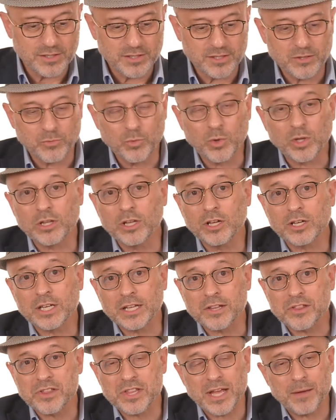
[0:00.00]
We'll look at
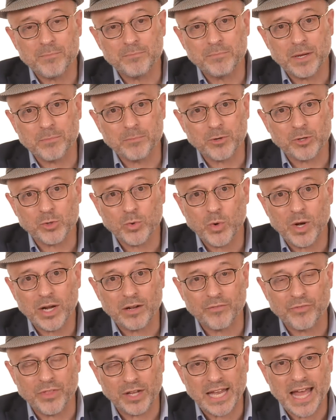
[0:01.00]
step number
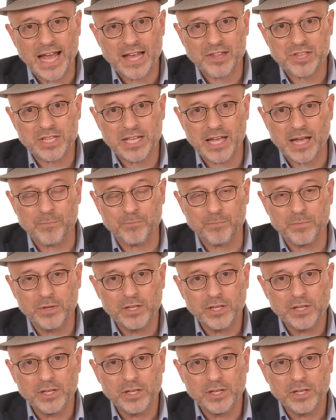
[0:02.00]
12, the last step